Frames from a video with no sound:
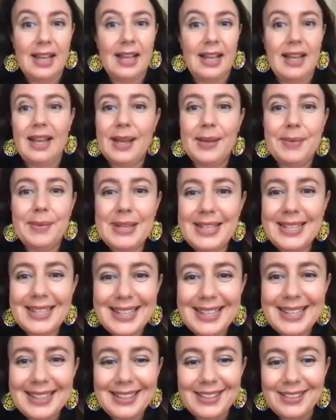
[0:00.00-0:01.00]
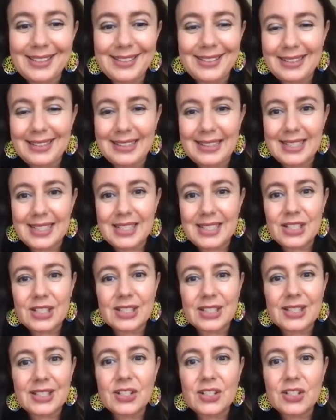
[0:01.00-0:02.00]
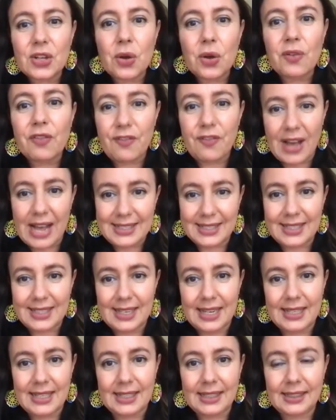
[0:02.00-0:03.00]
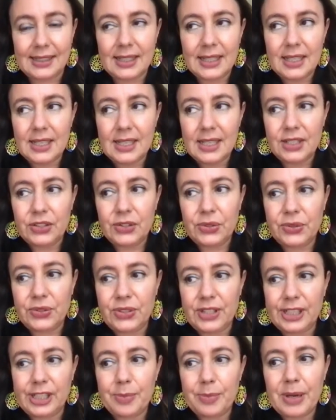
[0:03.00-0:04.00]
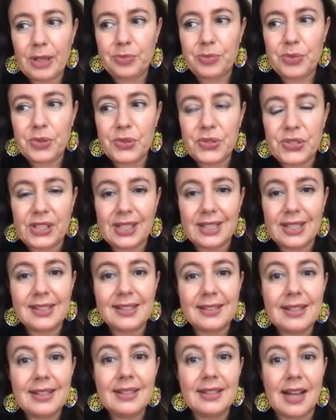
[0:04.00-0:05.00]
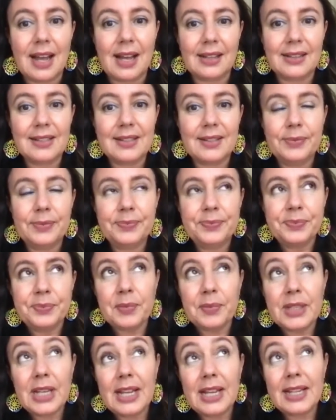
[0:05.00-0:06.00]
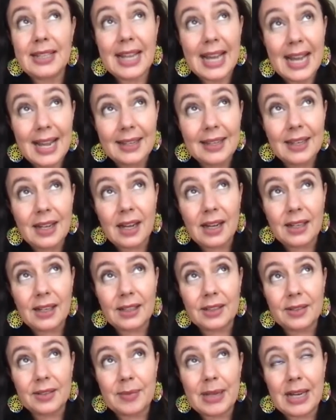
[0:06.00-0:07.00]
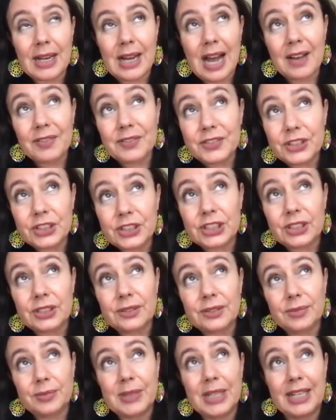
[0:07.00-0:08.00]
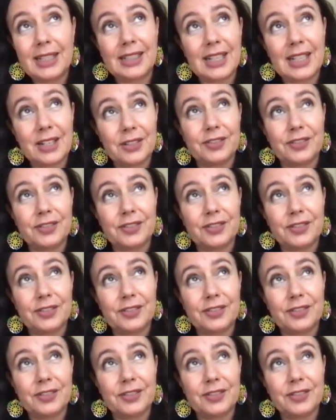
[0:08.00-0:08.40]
I mean, it's just so fascinating to think about music as syntax. And then after my kind of